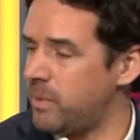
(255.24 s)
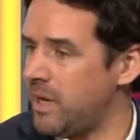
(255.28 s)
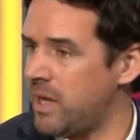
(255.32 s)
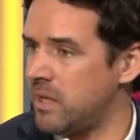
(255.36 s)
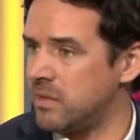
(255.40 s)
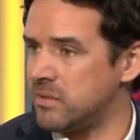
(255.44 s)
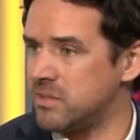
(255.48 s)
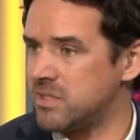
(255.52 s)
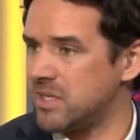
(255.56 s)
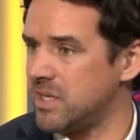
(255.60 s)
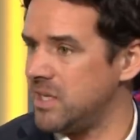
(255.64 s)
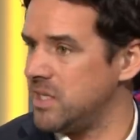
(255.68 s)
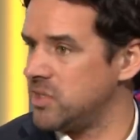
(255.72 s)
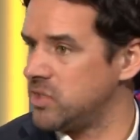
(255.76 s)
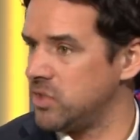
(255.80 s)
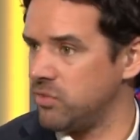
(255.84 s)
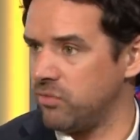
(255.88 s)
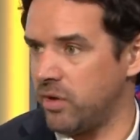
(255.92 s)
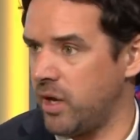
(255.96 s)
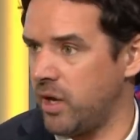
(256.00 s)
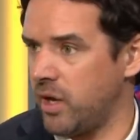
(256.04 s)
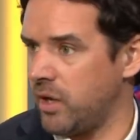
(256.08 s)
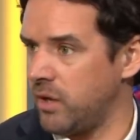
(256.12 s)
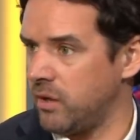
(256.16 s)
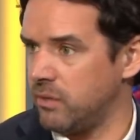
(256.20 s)
balance isn't
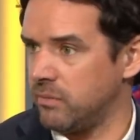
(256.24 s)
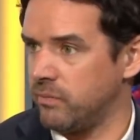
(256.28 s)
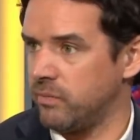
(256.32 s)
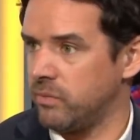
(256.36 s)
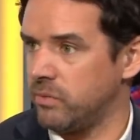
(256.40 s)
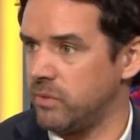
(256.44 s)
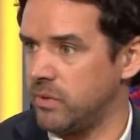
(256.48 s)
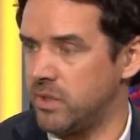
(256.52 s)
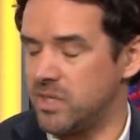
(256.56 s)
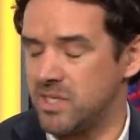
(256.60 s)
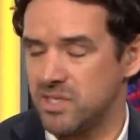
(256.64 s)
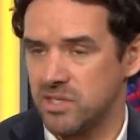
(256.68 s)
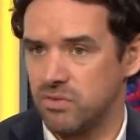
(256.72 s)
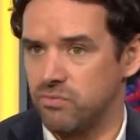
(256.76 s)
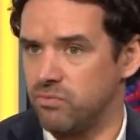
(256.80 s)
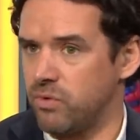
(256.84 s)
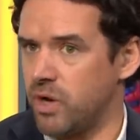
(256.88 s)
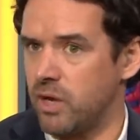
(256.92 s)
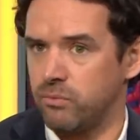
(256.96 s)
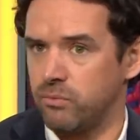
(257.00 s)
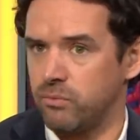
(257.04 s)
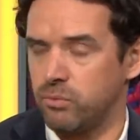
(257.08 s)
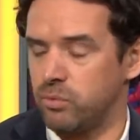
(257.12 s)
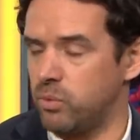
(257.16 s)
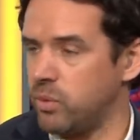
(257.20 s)
right. Isn't
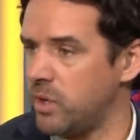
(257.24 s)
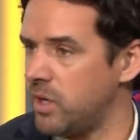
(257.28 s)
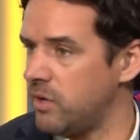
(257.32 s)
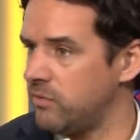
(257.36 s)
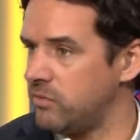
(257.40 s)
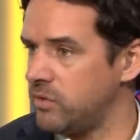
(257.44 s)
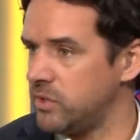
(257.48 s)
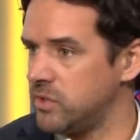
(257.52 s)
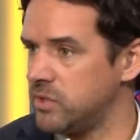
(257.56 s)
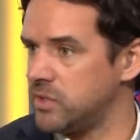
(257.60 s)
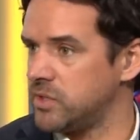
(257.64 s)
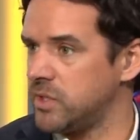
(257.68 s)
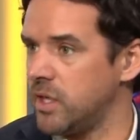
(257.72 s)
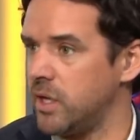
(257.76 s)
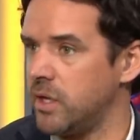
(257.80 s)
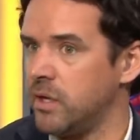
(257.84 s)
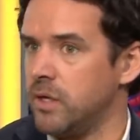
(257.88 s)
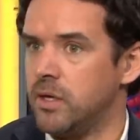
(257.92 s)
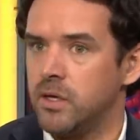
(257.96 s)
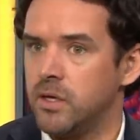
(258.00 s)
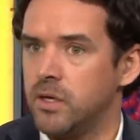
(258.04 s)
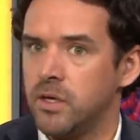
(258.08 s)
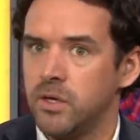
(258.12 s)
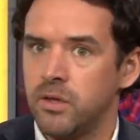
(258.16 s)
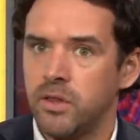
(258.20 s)
right, whatever you say.
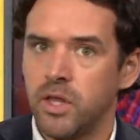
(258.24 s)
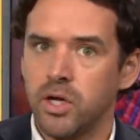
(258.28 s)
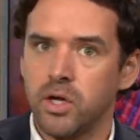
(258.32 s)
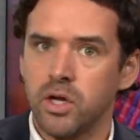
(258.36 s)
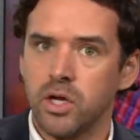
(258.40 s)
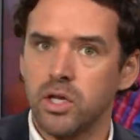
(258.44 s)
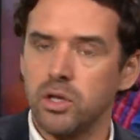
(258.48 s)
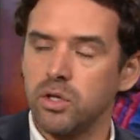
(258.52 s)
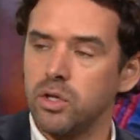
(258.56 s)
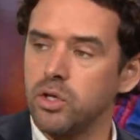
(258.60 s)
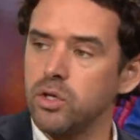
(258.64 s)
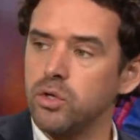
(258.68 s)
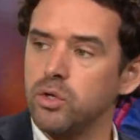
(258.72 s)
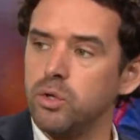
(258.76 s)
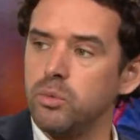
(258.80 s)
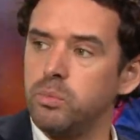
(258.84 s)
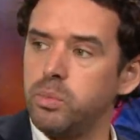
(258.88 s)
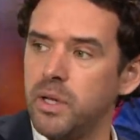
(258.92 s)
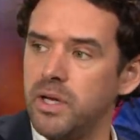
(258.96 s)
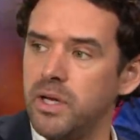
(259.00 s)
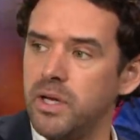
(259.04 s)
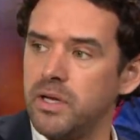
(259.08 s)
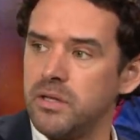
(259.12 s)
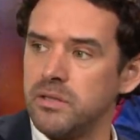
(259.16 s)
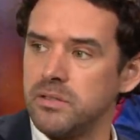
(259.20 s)
They got a lot of good
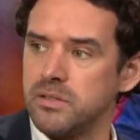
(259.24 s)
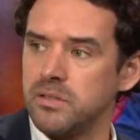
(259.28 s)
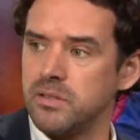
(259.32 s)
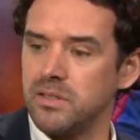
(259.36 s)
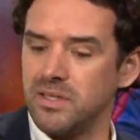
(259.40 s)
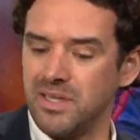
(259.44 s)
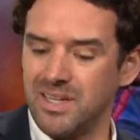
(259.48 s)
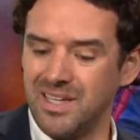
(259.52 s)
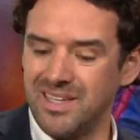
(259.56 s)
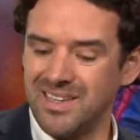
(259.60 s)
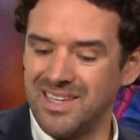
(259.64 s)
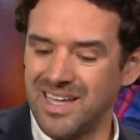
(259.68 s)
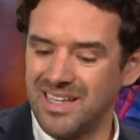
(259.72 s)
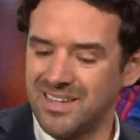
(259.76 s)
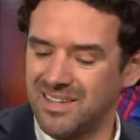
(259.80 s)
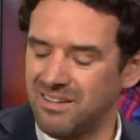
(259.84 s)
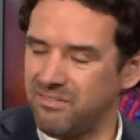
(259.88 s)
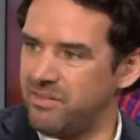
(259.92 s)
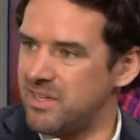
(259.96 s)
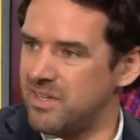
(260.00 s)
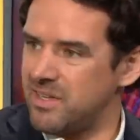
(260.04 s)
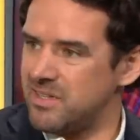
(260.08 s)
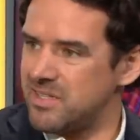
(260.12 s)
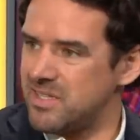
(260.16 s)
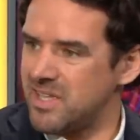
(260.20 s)
players in that
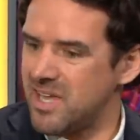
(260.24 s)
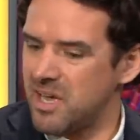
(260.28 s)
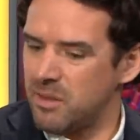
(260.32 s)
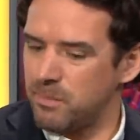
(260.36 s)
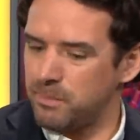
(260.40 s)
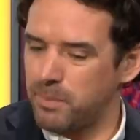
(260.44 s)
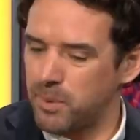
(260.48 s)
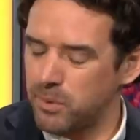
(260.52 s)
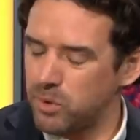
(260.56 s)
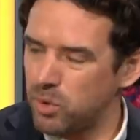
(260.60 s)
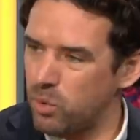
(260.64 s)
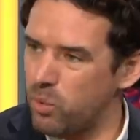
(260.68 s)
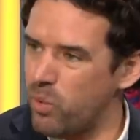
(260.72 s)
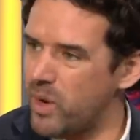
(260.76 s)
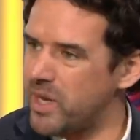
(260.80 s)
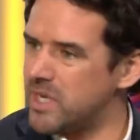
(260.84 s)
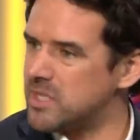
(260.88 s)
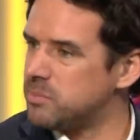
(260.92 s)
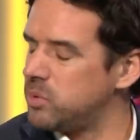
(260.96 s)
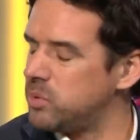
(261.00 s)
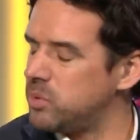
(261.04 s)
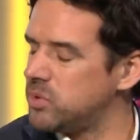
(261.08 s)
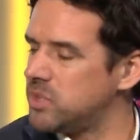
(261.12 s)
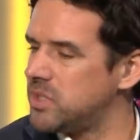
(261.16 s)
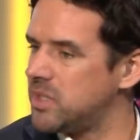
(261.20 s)
defence there, but the way it's
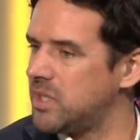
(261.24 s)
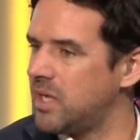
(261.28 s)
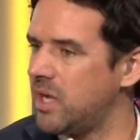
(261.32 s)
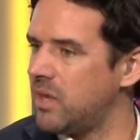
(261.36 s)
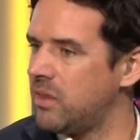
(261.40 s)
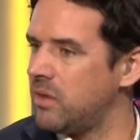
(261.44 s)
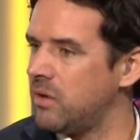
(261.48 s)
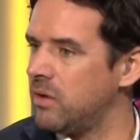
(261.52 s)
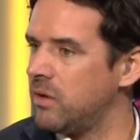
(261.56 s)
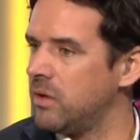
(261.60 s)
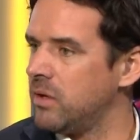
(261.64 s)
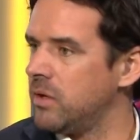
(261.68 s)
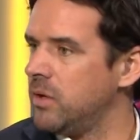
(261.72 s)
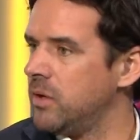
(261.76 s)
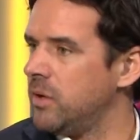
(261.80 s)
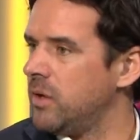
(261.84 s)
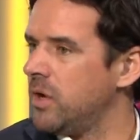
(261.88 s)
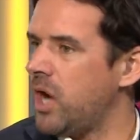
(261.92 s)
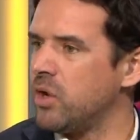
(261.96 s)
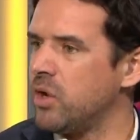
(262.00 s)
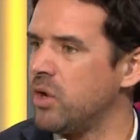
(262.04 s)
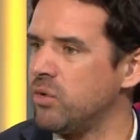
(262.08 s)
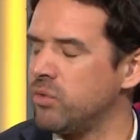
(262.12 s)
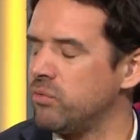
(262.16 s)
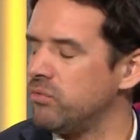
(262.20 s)
put together,
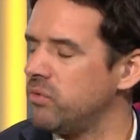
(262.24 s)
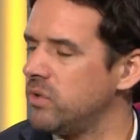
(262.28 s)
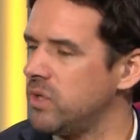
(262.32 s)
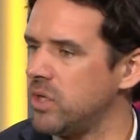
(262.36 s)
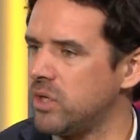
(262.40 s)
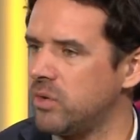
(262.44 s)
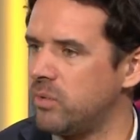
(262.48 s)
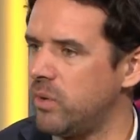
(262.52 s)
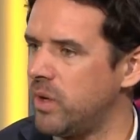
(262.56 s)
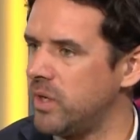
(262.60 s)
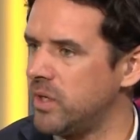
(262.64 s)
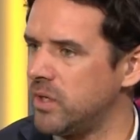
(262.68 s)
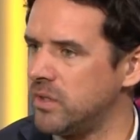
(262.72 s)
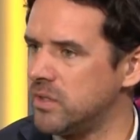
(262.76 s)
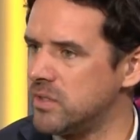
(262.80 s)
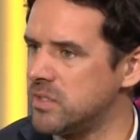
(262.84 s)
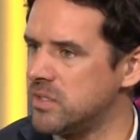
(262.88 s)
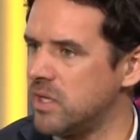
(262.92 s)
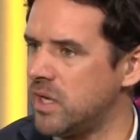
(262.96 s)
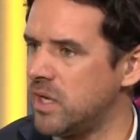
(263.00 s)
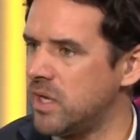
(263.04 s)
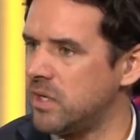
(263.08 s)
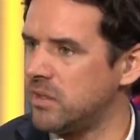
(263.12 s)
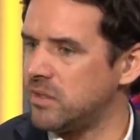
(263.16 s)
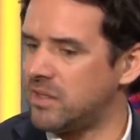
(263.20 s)
I don't really quite
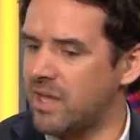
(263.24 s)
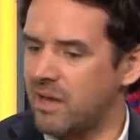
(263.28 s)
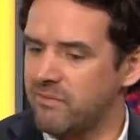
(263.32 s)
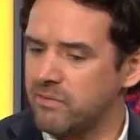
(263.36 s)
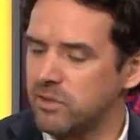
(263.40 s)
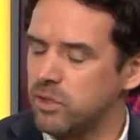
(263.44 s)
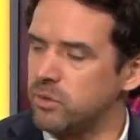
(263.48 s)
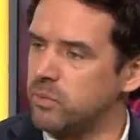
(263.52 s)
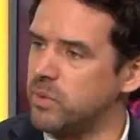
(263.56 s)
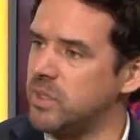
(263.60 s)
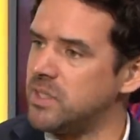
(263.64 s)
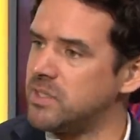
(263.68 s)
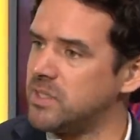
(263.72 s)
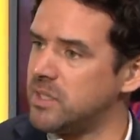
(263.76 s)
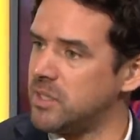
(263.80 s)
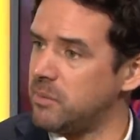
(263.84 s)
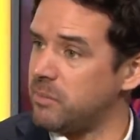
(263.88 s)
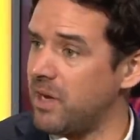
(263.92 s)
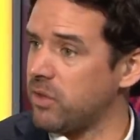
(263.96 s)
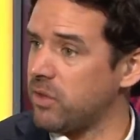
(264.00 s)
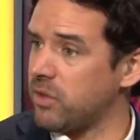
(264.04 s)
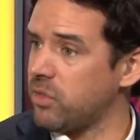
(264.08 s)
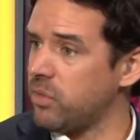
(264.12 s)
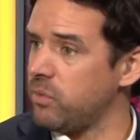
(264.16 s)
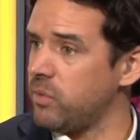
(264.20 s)
understand. David Luiz in a
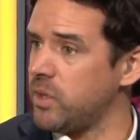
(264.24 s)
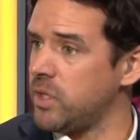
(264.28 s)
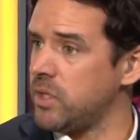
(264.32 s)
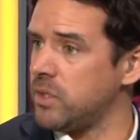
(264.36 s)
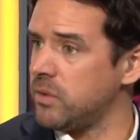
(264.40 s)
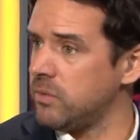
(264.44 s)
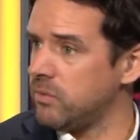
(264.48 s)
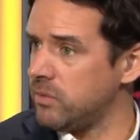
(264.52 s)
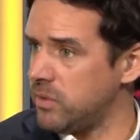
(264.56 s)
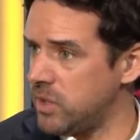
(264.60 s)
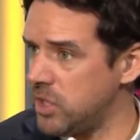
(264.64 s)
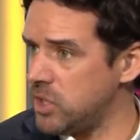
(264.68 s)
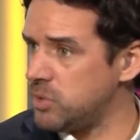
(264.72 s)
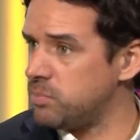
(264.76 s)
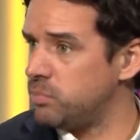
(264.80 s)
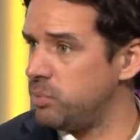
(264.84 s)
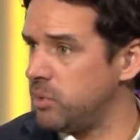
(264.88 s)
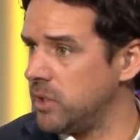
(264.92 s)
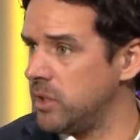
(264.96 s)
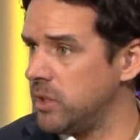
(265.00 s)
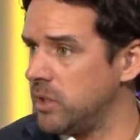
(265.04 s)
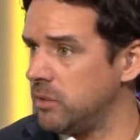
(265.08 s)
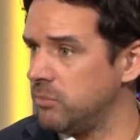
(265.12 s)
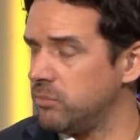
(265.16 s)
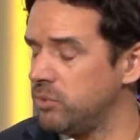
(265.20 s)
back three is
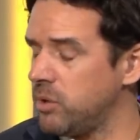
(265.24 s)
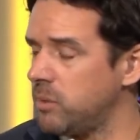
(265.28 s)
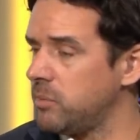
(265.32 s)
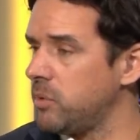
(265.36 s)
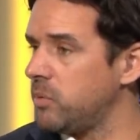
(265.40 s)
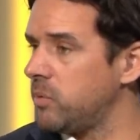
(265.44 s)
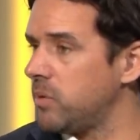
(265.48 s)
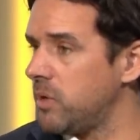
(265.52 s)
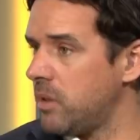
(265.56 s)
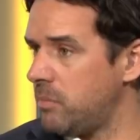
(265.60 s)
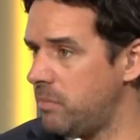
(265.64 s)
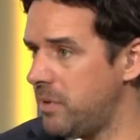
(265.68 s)
brilliant. Probably one of the